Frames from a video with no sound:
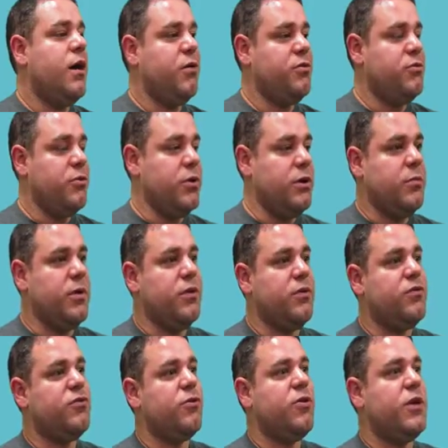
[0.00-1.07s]
through email.
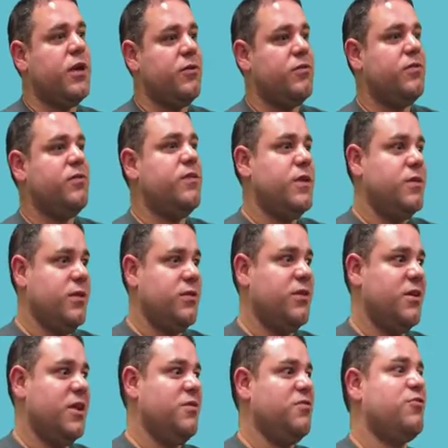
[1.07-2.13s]
So they get to see that
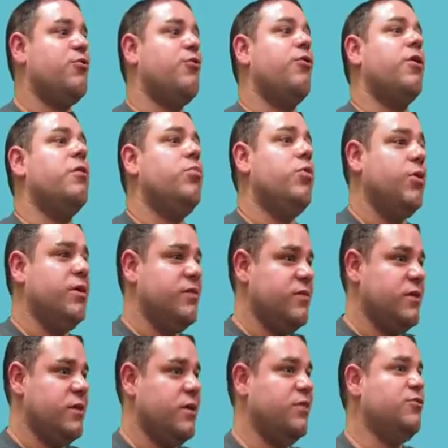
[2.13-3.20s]
the kids are earning
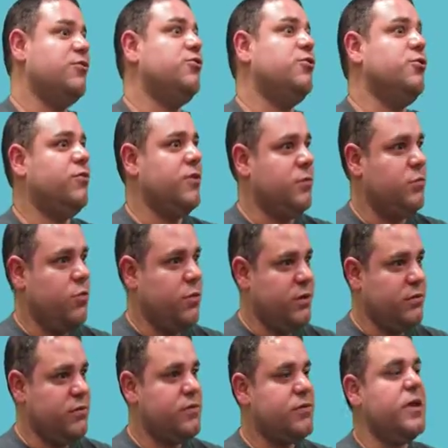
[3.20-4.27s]
points and not just losing
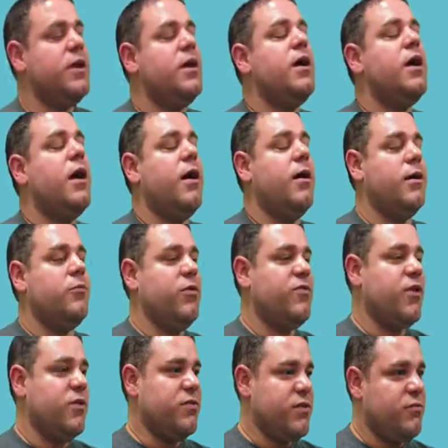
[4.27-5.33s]
points, and we've
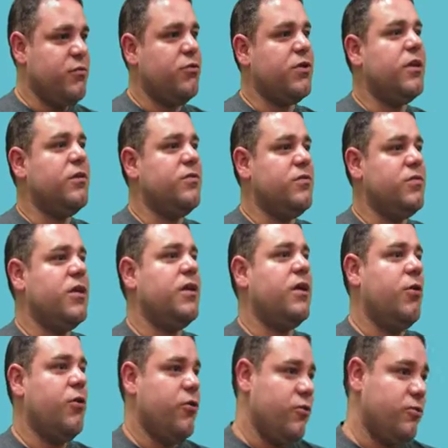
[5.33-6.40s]
got several kids that
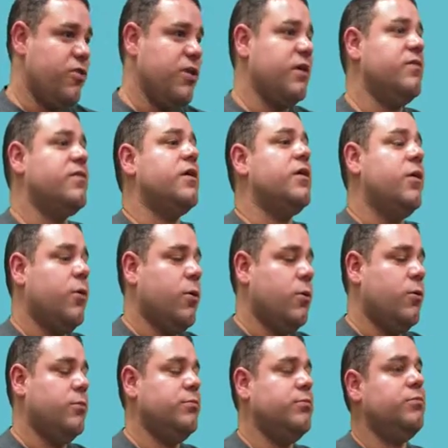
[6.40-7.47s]
earn things at
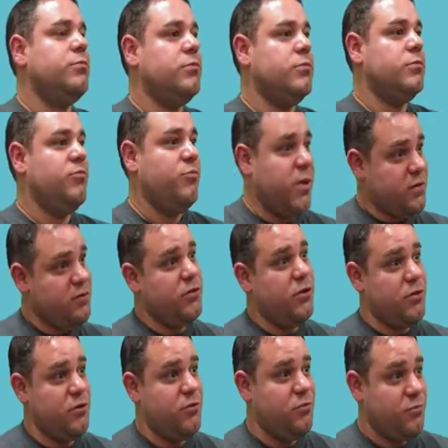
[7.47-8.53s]
home based
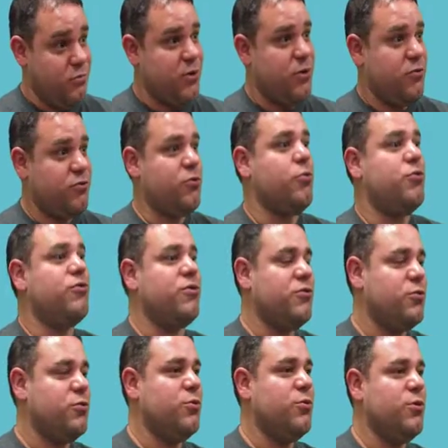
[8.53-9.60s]
on their scores at
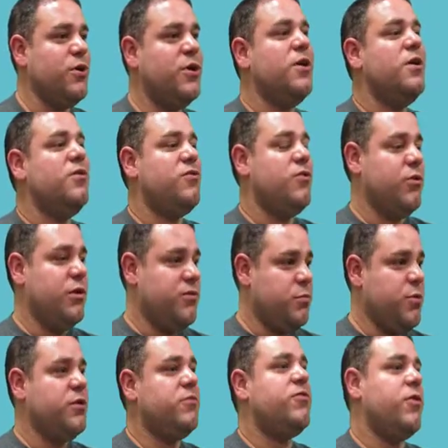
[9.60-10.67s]
school. So it's
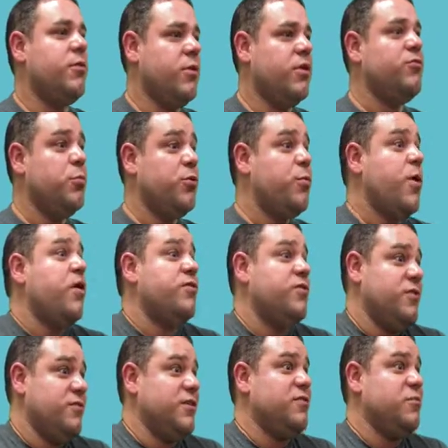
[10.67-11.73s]
been a very much more
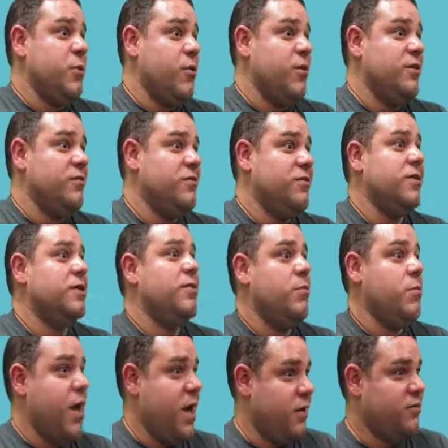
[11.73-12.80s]
positive experience than in the
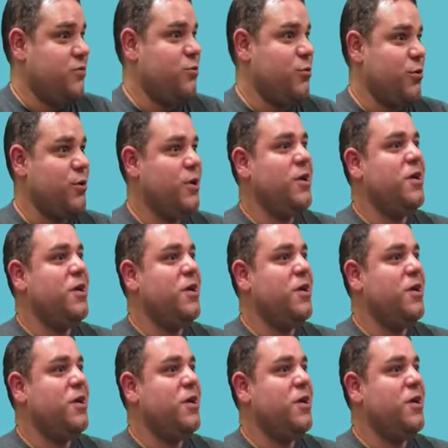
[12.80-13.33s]
past, where